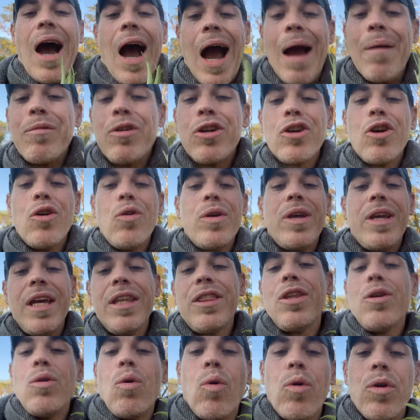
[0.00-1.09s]
I'm going to go get
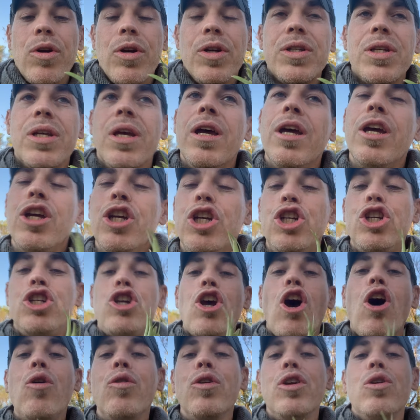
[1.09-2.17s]
the orders,
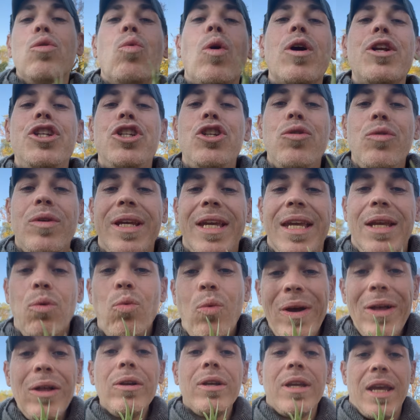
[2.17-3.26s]
show you what you
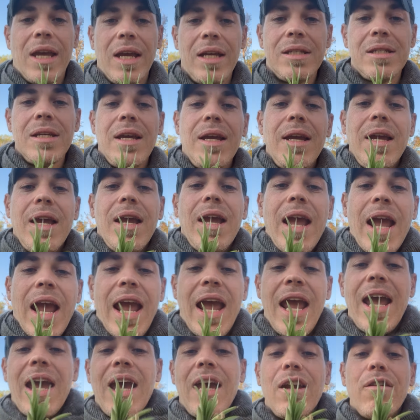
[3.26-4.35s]
will get,
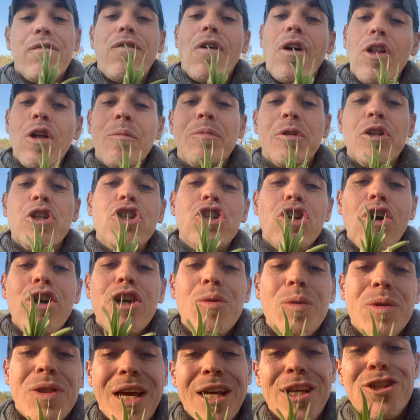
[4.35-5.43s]
and follow up to show you
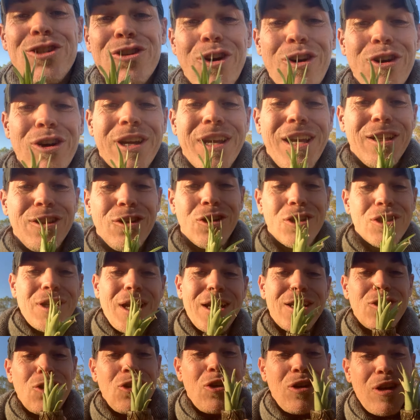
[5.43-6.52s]
what that starter kit looks
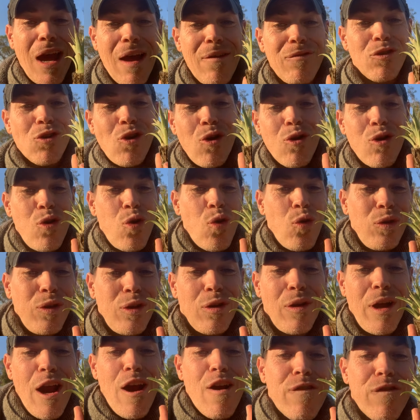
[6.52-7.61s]
like so you can have your own cool
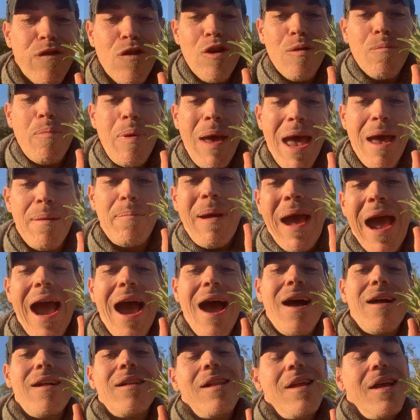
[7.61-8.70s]
little air fern pet
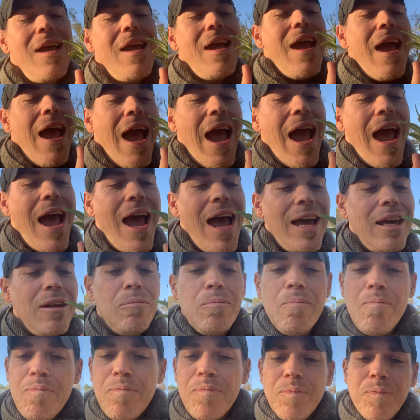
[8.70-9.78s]
pal
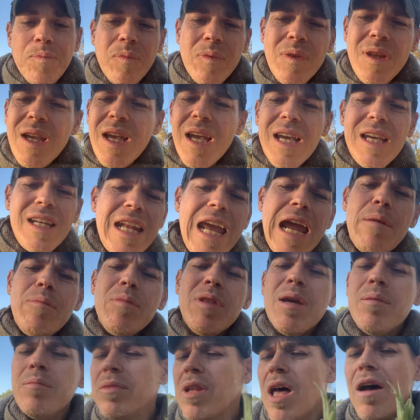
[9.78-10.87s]
and name
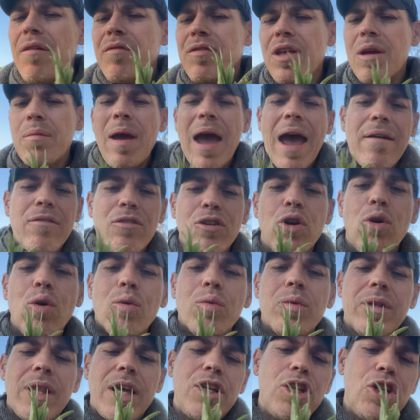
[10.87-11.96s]
them, love them, have a cool
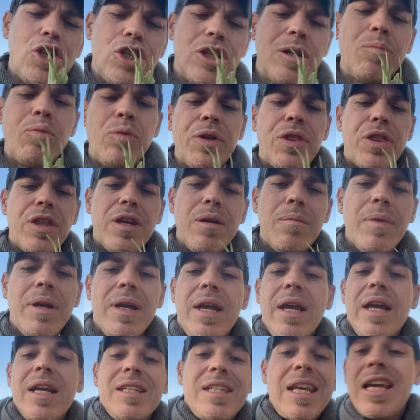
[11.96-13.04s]
relationship with them,
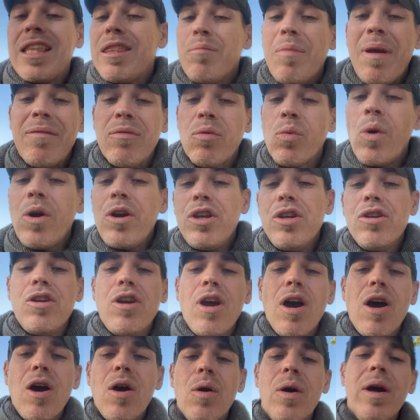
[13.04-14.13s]
take them everywhere you
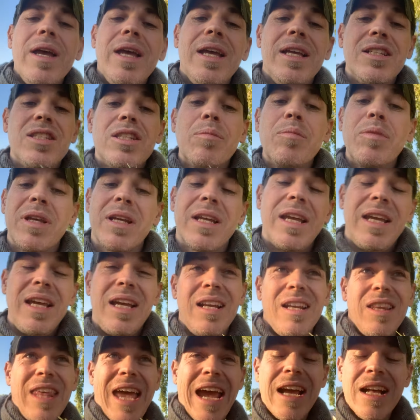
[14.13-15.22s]
go. And some of
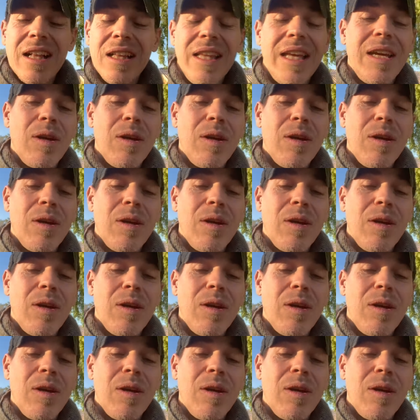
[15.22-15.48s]
that